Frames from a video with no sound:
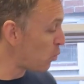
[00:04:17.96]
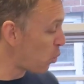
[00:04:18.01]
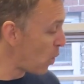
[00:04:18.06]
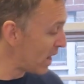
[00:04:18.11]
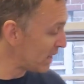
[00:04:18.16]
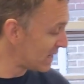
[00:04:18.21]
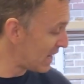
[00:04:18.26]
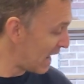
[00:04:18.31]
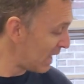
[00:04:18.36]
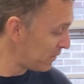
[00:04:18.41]

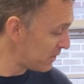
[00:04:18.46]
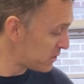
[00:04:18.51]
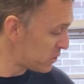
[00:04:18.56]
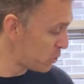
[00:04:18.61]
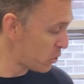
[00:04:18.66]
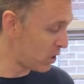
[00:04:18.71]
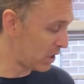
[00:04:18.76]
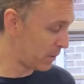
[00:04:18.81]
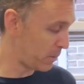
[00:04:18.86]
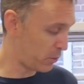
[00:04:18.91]
one other
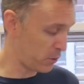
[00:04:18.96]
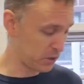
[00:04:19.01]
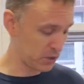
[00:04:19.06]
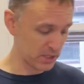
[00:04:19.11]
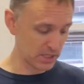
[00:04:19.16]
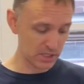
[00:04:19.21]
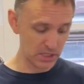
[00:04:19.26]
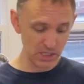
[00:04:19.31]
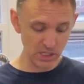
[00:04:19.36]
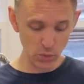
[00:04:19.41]
turnip, which
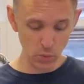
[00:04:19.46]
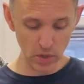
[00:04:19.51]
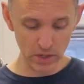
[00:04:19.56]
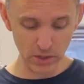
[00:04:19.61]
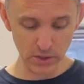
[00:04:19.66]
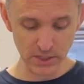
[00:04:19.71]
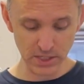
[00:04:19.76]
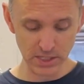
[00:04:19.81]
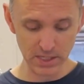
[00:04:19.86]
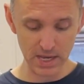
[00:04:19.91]
is this one
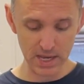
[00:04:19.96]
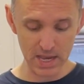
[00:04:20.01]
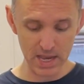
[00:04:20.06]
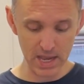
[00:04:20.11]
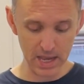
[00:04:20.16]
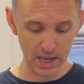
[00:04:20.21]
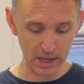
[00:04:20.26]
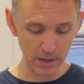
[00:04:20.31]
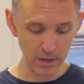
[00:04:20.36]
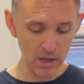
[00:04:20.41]
you see
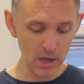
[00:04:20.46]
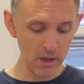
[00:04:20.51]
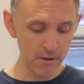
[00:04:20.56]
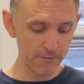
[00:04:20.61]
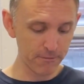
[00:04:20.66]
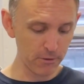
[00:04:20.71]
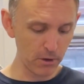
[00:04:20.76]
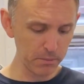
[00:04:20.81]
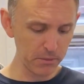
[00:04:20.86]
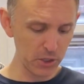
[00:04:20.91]
here.
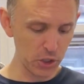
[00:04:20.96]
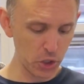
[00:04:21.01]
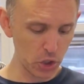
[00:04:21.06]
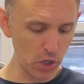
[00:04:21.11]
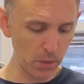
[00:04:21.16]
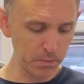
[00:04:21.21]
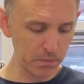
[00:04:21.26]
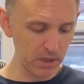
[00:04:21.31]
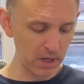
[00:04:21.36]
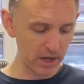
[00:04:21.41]
From the
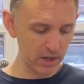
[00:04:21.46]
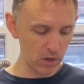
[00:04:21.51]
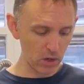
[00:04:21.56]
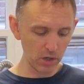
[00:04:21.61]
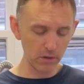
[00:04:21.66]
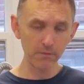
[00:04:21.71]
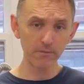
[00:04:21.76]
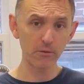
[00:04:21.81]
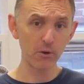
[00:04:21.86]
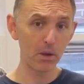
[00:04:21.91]
shop that I got
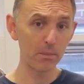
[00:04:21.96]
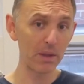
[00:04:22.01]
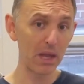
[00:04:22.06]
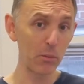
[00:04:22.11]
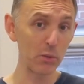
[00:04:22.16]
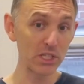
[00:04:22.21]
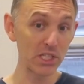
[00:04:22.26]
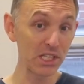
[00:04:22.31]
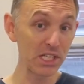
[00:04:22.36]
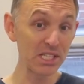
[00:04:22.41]
it from, it
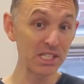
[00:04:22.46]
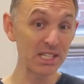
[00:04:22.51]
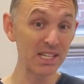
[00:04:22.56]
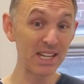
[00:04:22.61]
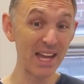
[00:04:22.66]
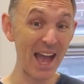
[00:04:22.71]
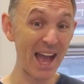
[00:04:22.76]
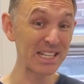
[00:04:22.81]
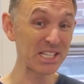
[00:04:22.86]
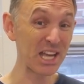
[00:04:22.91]
was
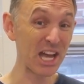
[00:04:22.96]
listed as